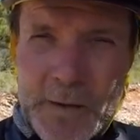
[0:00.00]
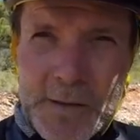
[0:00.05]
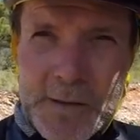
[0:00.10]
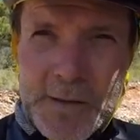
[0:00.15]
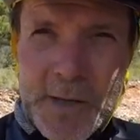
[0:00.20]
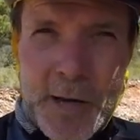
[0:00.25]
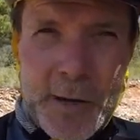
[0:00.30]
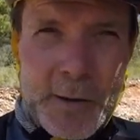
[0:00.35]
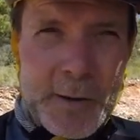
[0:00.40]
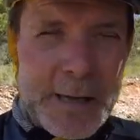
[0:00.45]

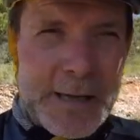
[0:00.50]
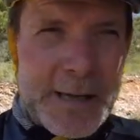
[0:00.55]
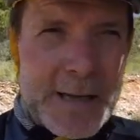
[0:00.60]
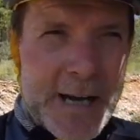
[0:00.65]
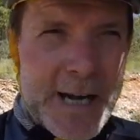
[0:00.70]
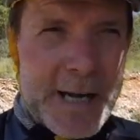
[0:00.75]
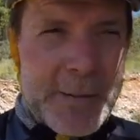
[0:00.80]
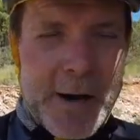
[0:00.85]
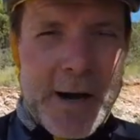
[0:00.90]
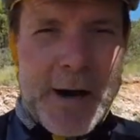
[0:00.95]
So
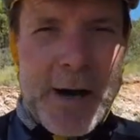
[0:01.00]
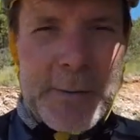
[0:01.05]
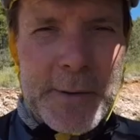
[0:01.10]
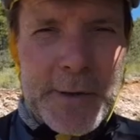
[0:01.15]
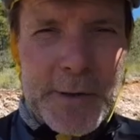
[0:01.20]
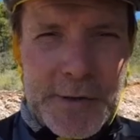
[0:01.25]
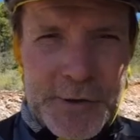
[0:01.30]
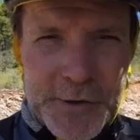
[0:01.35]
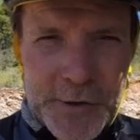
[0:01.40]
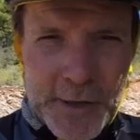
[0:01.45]
anyway, I hope
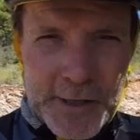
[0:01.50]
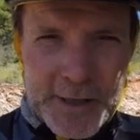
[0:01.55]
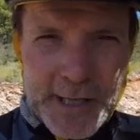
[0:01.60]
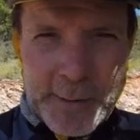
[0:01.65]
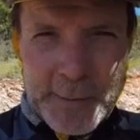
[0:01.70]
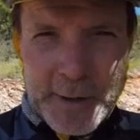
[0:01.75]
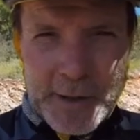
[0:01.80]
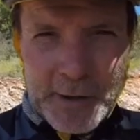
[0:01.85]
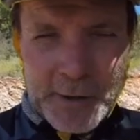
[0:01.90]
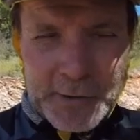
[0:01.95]
you're enjoying
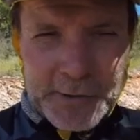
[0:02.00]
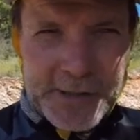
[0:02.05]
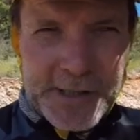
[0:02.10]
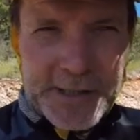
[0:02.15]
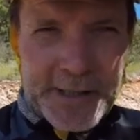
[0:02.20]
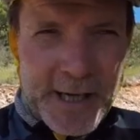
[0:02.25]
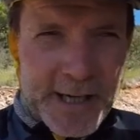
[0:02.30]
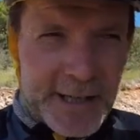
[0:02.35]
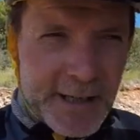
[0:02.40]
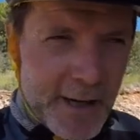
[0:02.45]
coming along
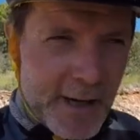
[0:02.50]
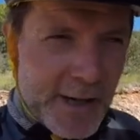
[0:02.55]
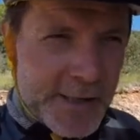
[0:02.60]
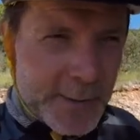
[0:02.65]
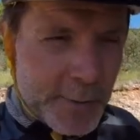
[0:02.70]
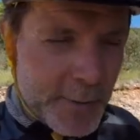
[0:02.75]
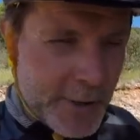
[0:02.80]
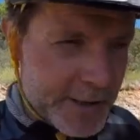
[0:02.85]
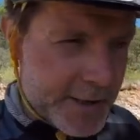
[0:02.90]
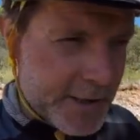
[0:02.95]
today,
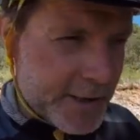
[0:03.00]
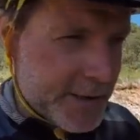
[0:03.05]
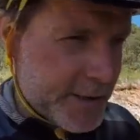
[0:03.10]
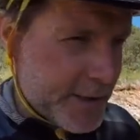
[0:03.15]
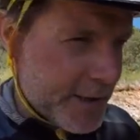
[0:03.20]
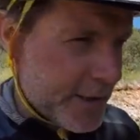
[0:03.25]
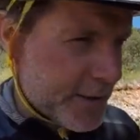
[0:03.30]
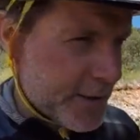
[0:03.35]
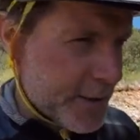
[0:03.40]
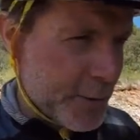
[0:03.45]
guys. I wanted
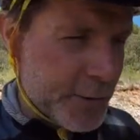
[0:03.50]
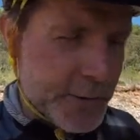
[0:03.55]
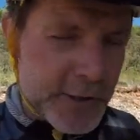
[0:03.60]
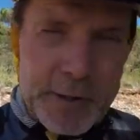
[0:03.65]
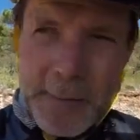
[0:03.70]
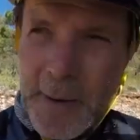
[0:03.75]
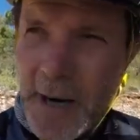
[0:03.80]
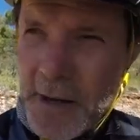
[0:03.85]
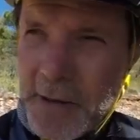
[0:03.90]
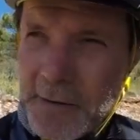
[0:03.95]
to talk to
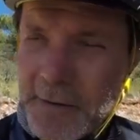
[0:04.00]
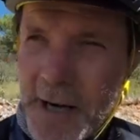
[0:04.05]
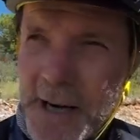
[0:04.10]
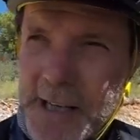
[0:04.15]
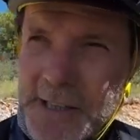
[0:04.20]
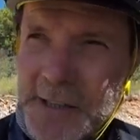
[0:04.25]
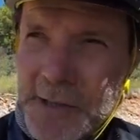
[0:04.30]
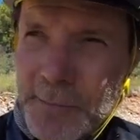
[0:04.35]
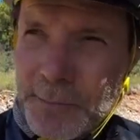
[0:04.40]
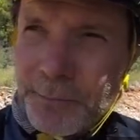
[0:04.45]
you about the
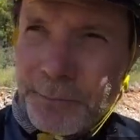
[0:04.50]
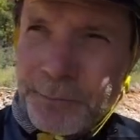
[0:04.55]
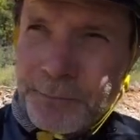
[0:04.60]
race.